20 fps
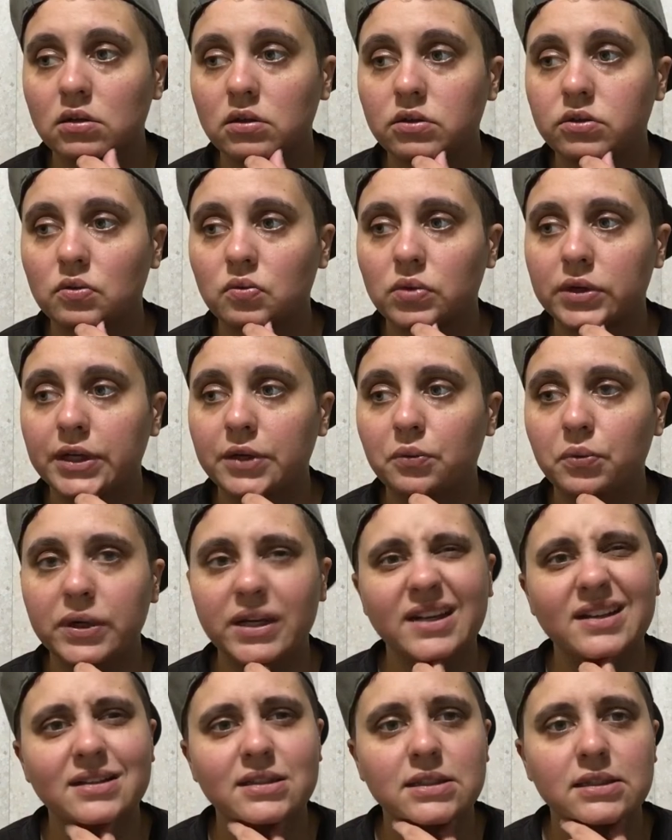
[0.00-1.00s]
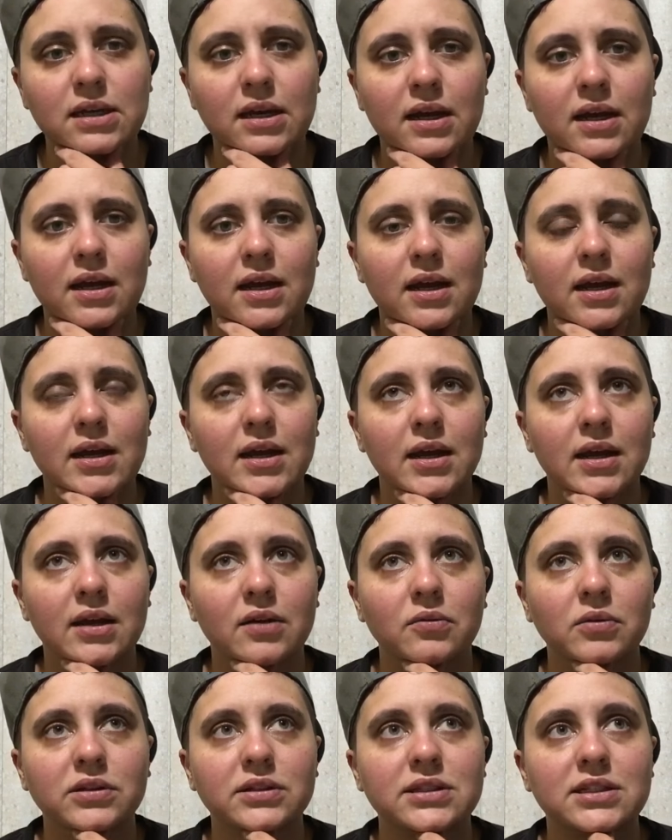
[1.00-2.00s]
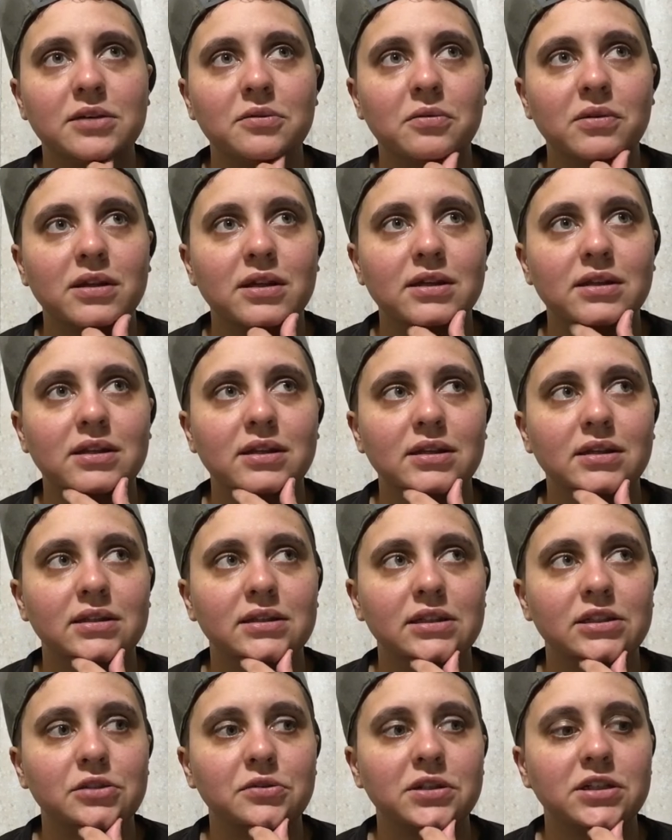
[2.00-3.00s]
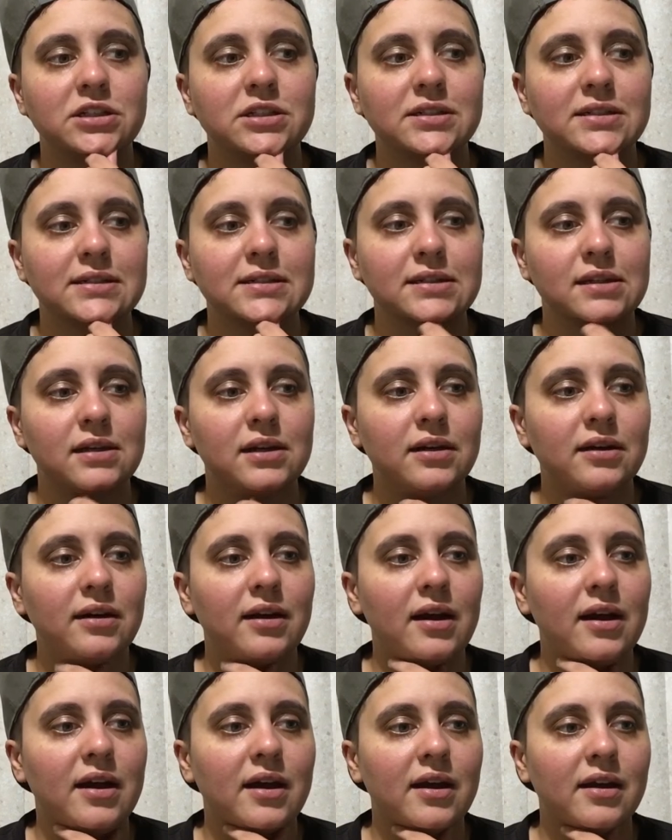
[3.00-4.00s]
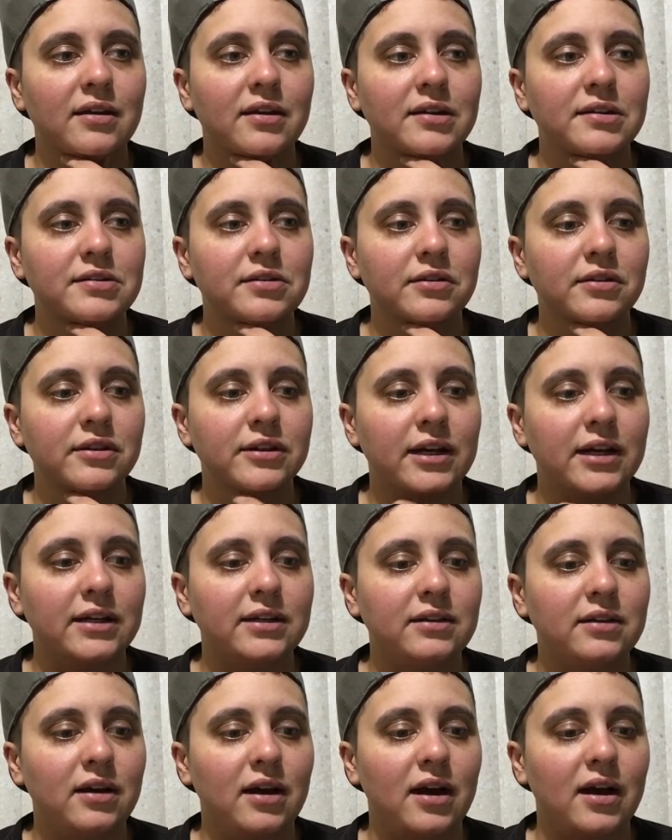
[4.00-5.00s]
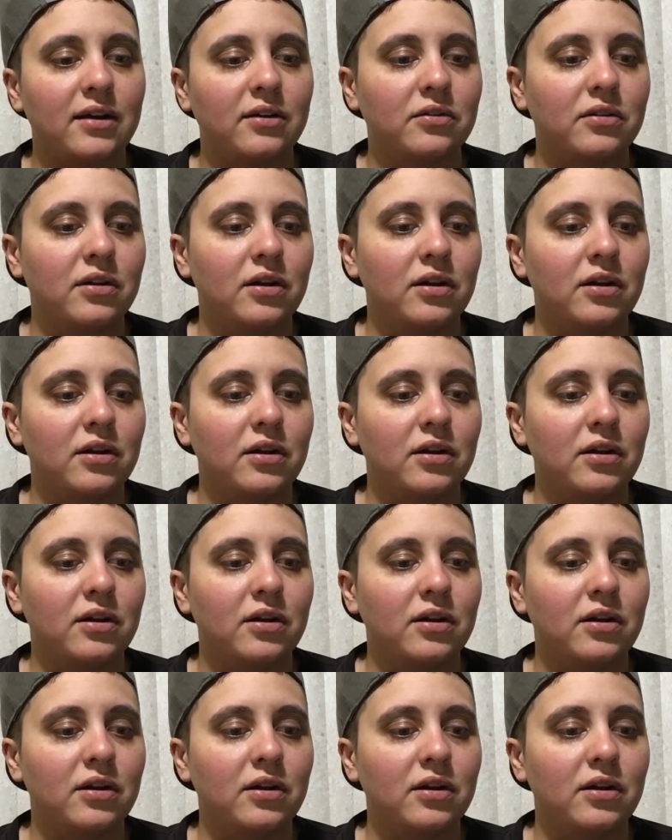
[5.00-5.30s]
3 weeks, and we'll see what the situation is there, and until then, I don't